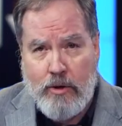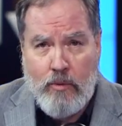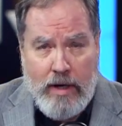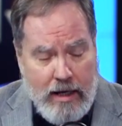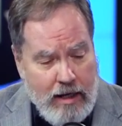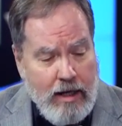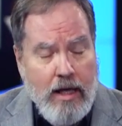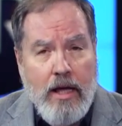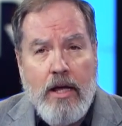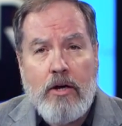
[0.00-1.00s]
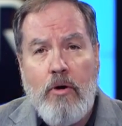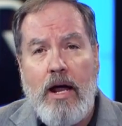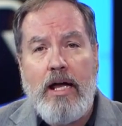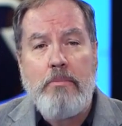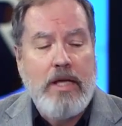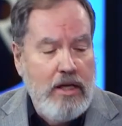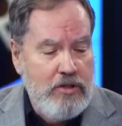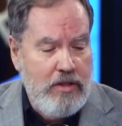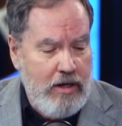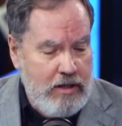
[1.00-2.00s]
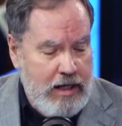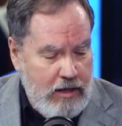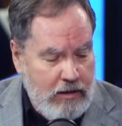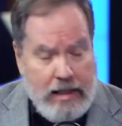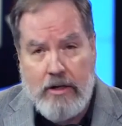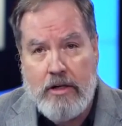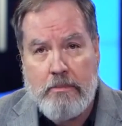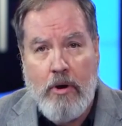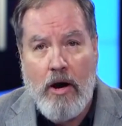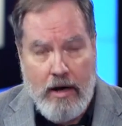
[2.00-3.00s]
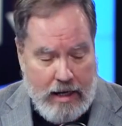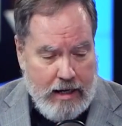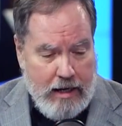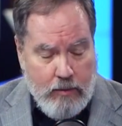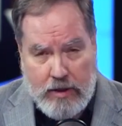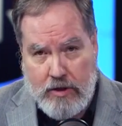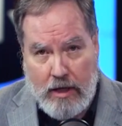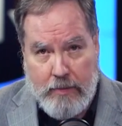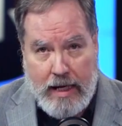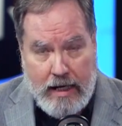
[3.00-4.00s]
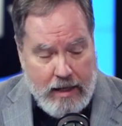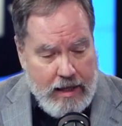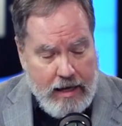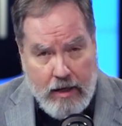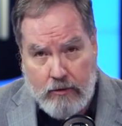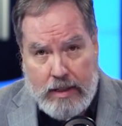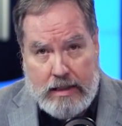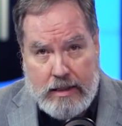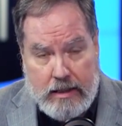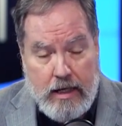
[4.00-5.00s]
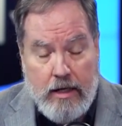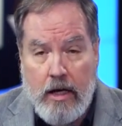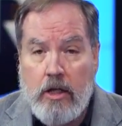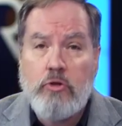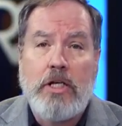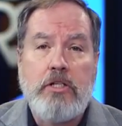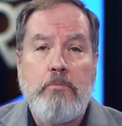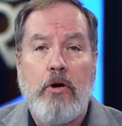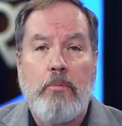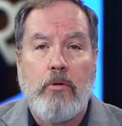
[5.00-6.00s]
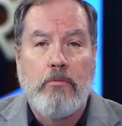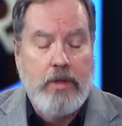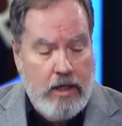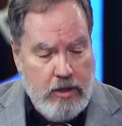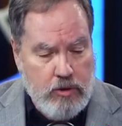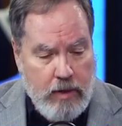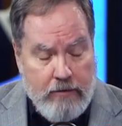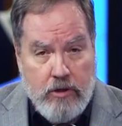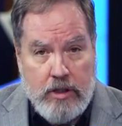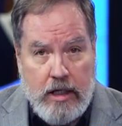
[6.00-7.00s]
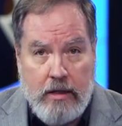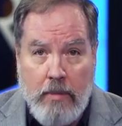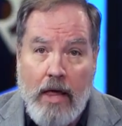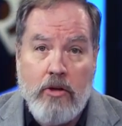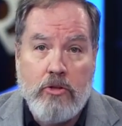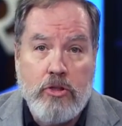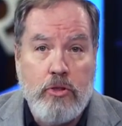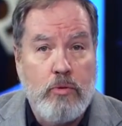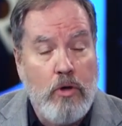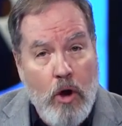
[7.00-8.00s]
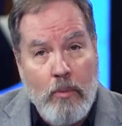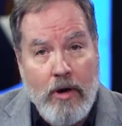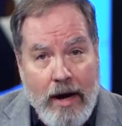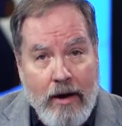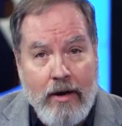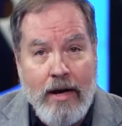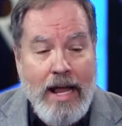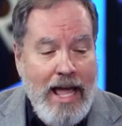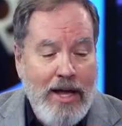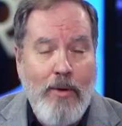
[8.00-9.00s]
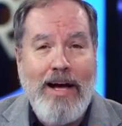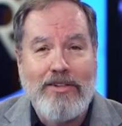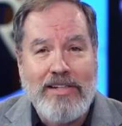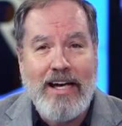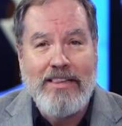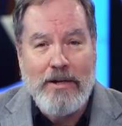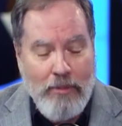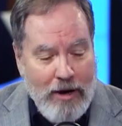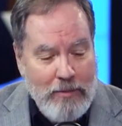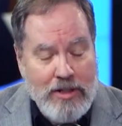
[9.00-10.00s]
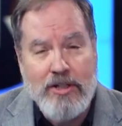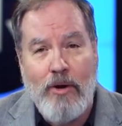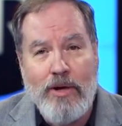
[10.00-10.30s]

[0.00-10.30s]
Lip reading: in Korea crying because their dear leader departed. And we saw the beginning of that Hillary Clinton dressed in purple, because whenever she bothers to comb her hair and go outside the apartment, she